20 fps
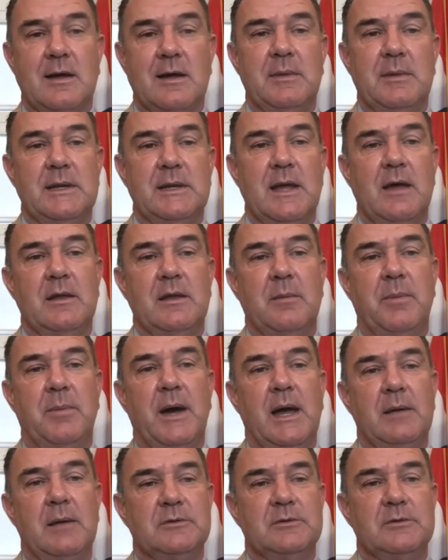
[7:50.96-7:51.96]
coming down the
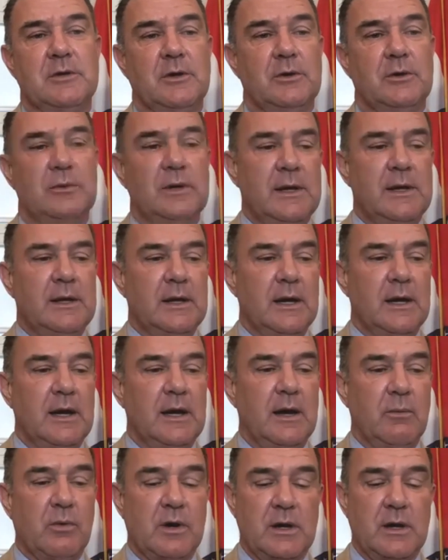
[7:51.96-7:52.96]
pike. So
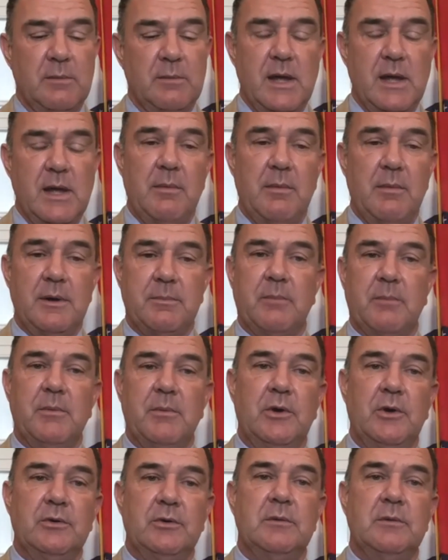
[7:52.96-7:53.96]
we're going to be able
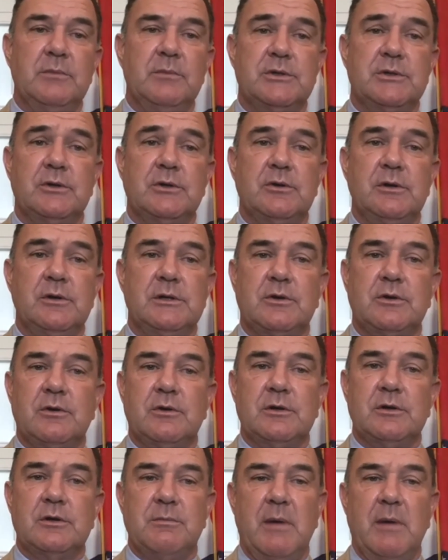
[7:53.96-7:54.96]
to promote
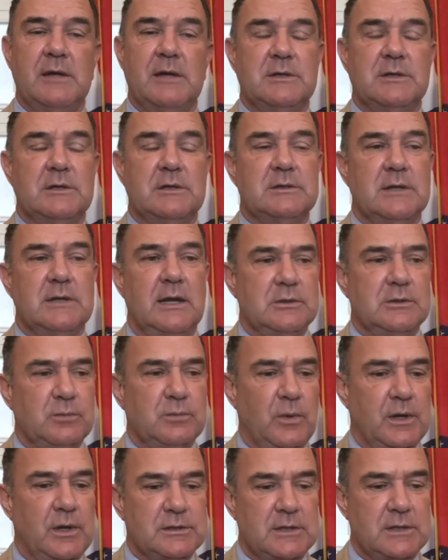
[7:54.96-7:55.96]
Missouri tourism
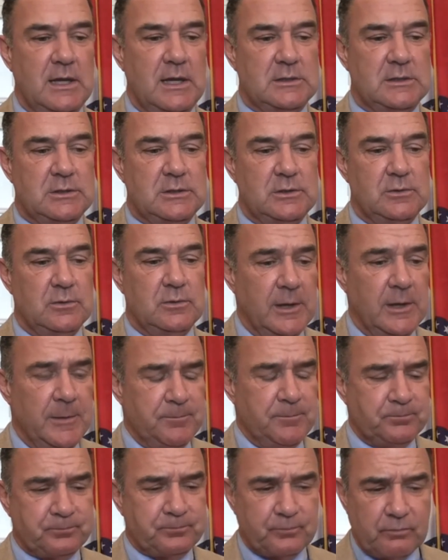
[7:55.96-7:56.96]
assets. And I just want to say
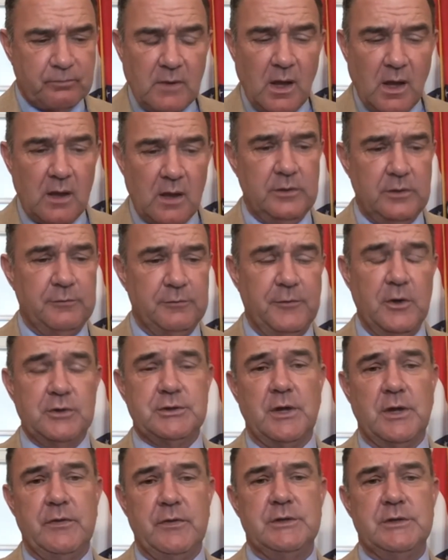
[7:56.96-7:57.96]
to the
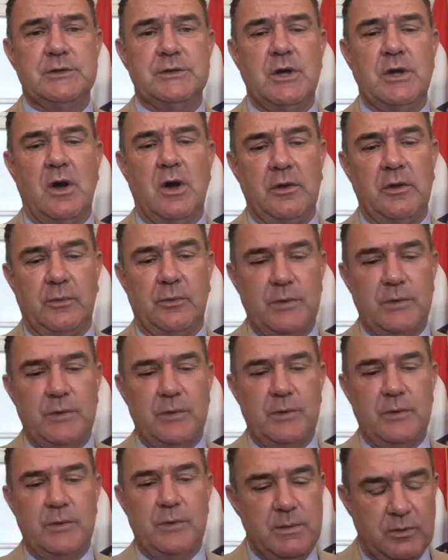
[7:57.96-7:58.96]
folks on this call, the
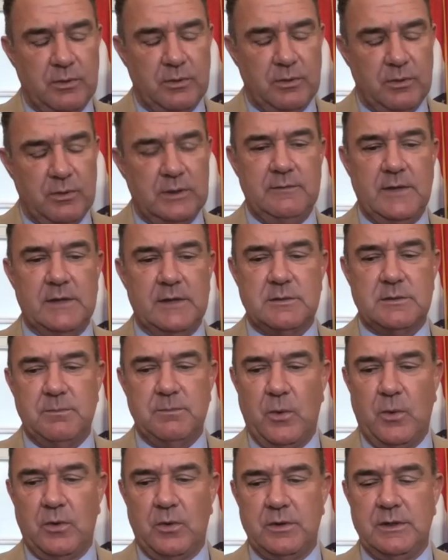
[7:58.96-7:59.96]
reason we believe that's
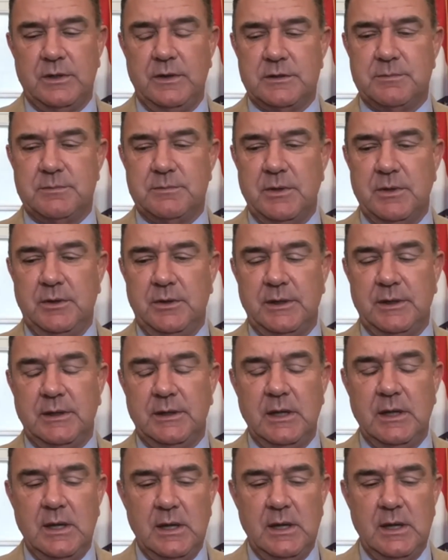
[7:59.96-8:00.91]
important in this building,